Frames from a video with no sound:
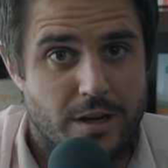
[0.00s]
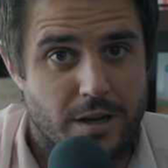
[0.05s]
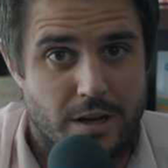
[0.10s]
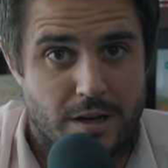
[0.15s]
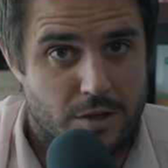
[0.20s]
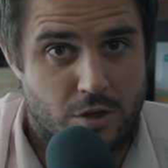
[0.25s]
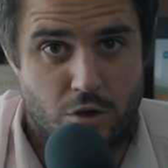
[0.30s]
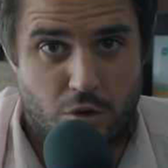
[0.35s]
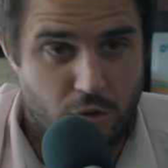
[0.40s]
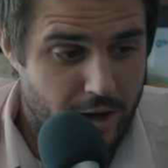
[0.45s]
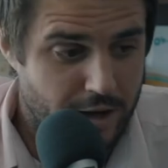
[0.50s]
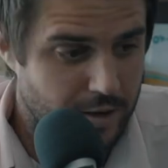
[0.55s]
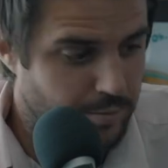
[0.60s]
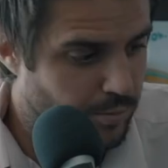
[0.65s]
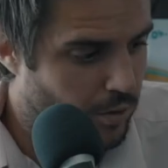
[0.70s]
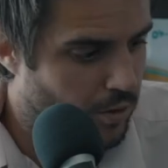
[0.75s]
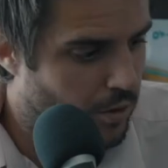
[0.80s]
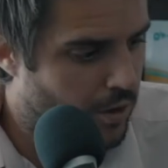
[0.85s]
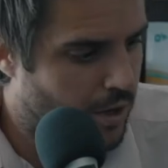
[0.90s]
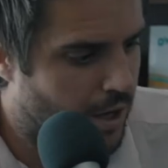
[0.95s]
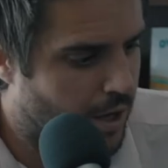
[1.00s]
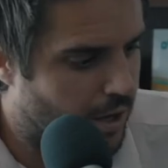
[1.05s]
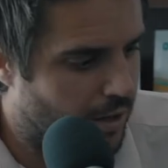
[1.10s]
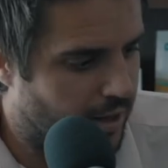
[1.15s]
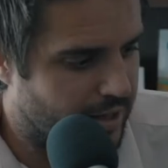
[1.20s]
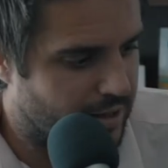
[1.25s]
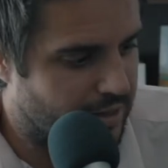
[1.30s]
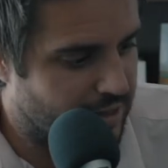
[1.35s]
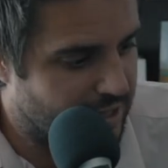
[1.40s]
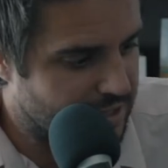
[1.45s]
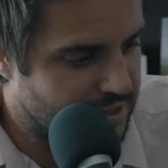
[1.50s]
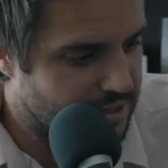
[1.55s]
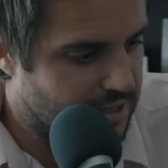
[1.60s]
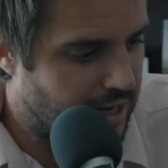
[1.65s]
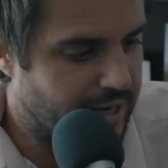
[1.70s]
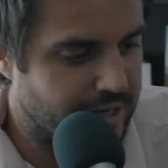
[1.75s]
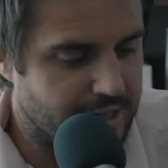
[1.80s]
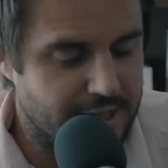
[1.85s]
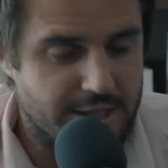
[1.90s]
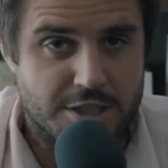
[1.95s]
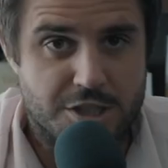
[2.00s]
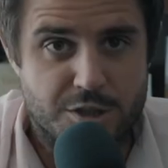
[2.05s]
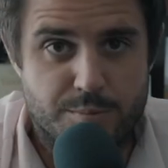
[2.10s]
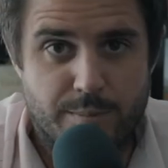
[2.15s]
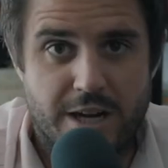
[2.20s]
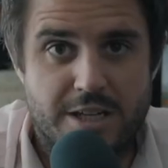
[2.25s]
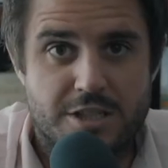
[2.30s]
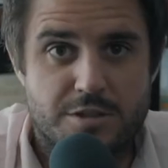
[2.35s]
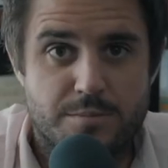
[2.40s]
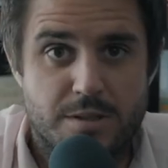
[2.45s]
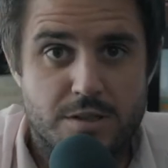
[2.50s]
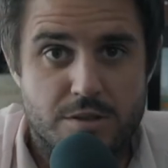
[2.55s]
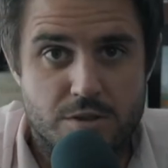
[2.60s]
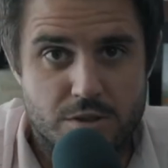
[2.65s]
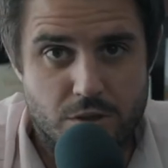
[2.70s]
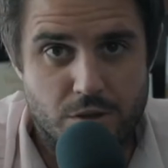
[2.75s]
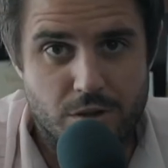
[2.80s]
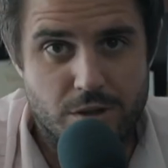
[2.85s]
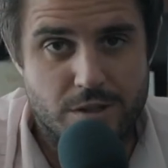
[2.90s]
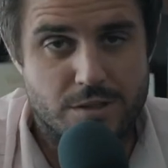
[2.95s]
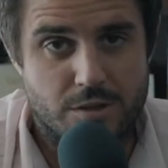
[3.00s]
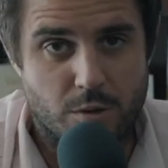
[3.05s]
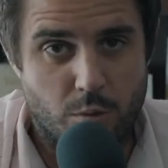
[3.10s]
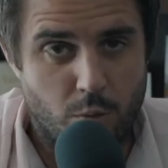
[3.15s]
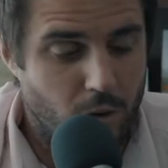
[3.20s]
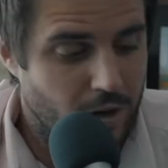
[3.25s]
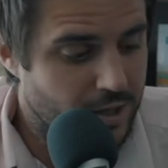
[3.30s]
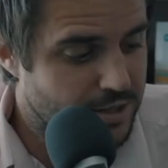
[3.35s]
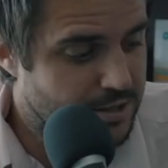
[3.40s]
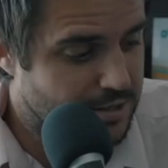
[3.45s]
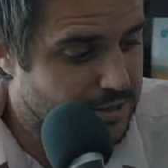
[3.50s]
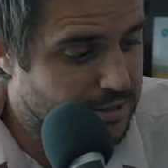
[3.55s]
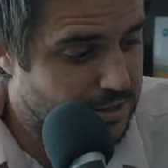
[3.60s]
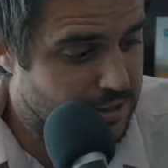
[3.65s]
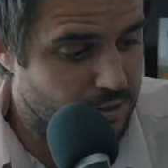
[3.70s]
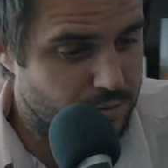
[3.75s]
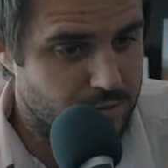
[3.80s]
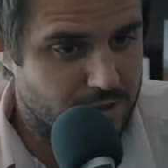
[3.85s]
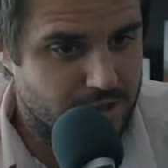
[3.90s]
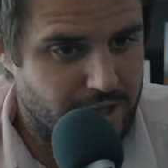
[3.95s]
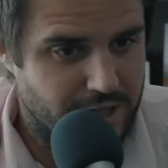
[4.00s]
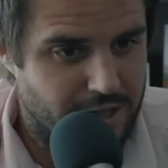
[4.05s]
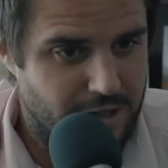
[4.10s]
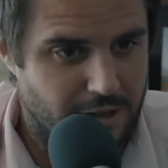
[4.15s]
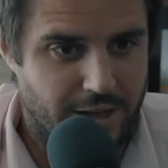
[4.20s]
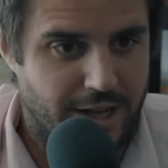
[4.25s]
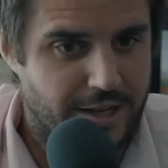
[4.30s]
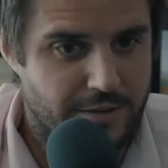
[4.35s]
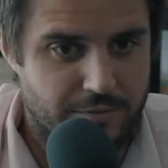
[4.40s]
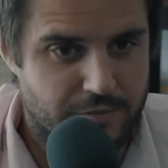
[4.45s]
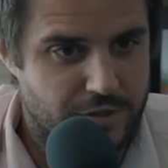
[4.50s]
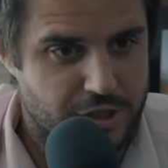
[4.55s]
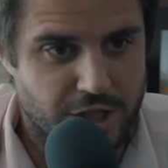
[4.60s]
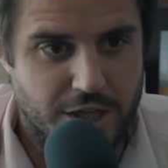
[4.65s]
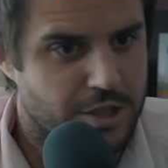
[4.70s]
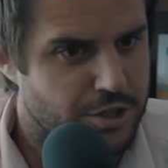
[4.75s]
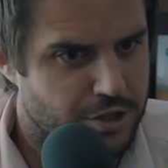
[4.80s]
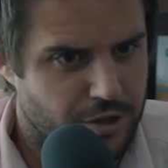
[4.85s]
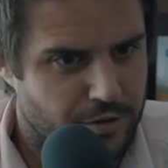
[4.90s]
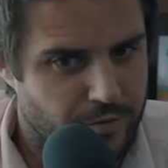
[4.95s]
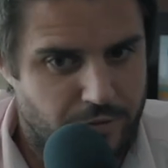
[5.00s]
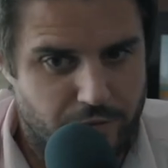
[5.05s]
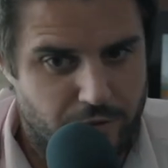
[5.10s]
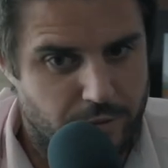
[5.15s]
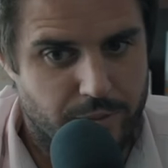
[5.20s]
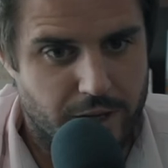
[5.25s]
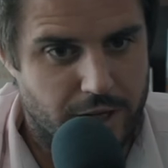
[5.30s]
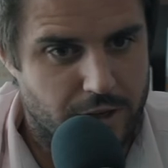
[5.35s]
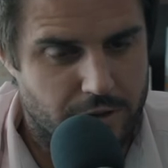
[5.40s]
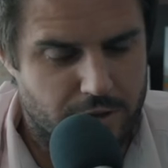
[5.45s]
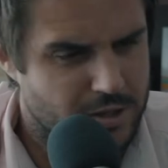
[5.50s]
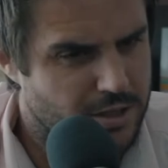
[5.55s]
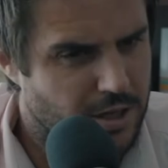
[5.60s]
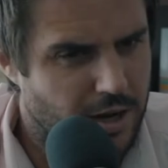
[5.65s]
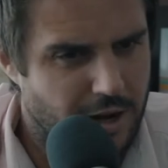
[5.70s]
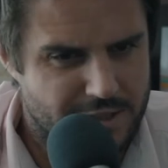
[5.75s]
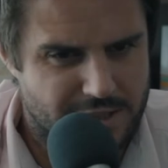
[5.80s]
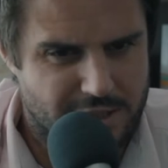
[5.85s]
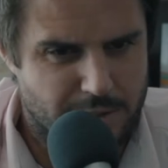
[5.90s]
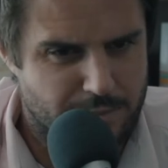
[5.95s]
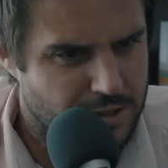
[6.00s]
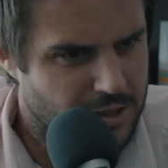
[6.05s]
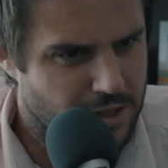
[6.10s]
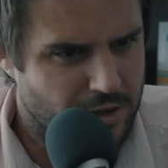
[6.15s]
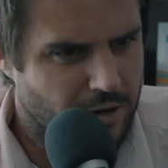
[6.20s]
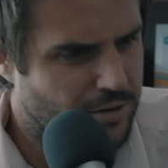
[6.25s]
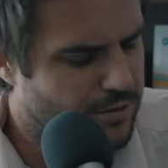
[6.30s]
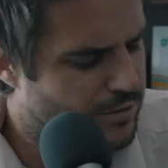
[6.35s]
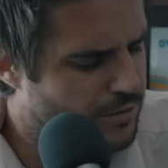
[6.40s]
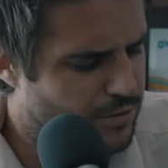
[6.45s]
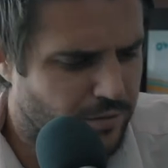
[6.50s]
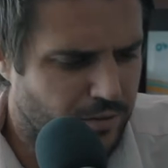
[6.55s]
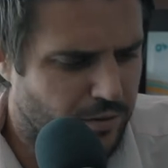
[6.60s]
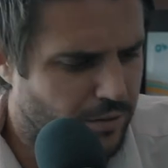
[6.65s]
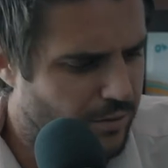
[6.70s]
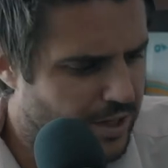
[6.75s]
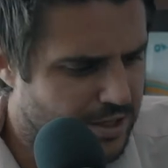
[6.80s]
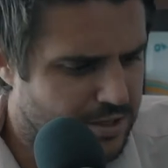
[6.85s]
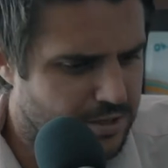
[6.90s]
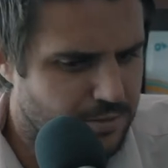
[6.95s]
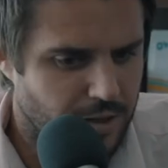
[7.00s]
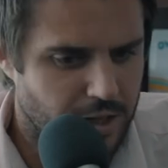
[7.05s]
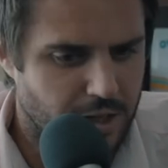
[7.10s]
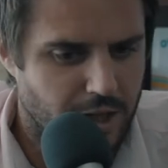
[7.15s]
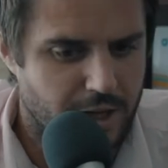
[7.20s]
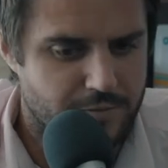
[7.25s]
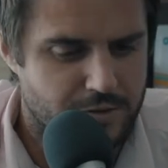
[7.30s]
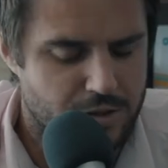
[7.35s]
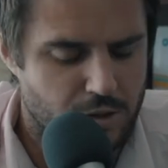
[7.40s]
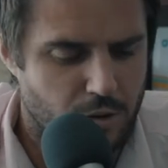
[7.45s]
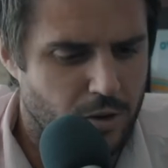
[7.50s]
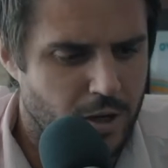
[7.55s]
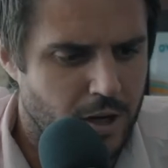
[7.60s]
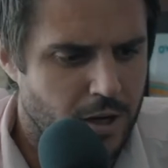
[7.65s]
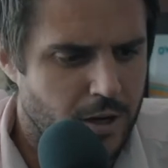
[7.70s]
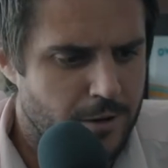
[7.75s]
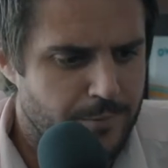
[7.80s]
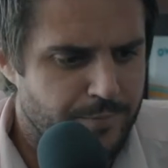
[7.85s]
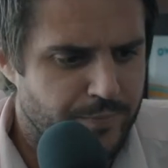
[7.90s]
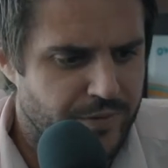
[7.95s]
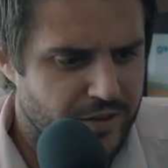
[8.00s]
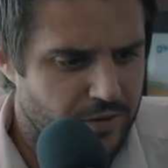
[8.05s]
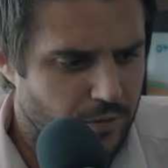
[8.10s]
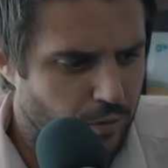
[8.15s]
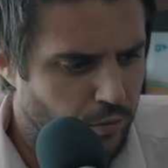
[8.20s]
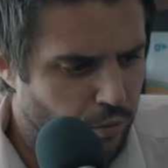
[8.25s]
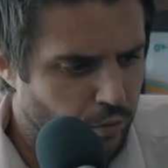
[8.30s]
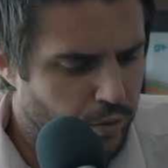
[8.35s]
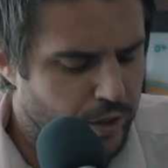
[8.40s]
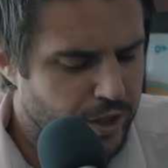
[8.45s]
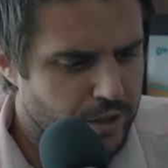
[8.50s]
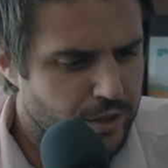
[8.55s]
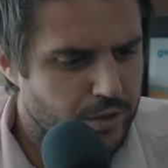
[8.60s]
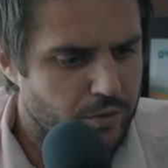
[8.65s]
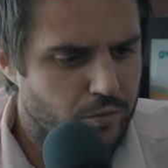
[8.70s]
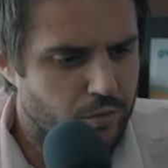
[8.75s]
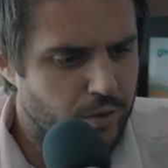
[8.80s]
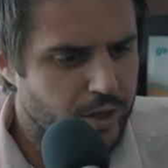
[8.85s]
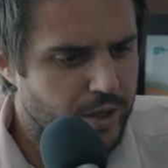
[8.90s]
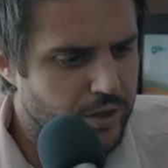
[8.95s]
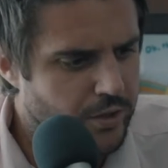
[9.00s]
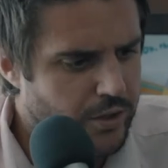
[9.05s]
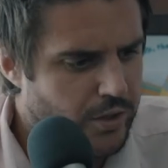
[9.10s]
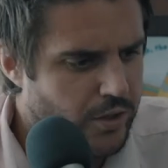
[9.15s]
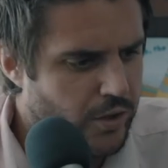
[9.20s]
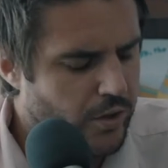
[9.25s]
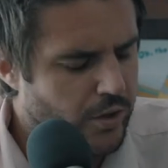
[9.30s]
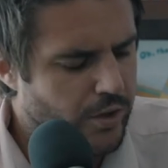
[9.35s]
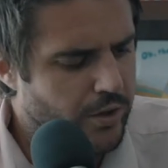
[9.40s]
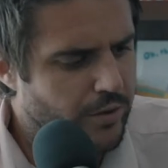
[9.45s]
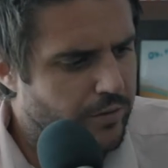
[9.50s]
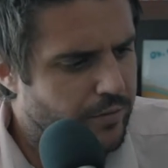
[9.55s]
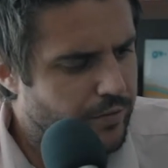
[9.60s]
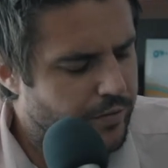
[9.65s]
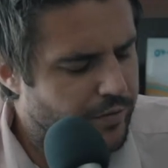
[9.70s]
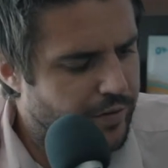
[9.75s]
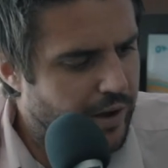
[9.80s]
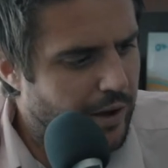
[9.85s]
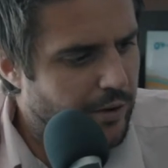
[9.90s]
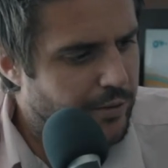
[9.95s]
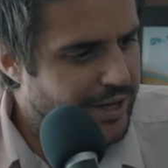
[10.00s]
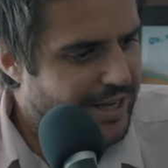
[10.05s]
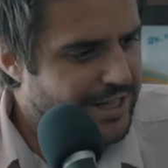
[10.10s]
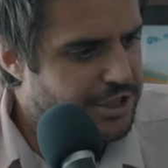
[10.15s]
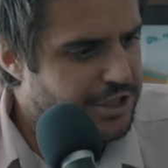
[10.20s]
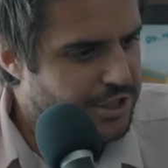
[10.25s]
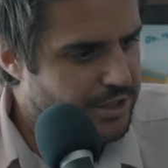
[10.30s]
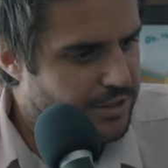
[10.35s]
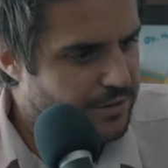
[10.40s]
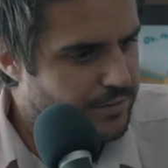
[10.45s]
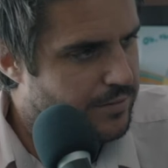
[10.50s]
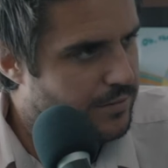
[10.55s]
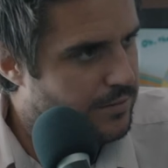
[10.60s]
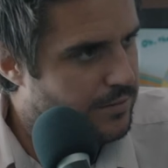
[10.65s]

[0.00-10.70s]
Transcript: incredible. Like this, I didn't expect to be as good as it was. This was like a life changer for me. There's concepts in here I'll use for the rest of my life. So it's a really, really good foundation.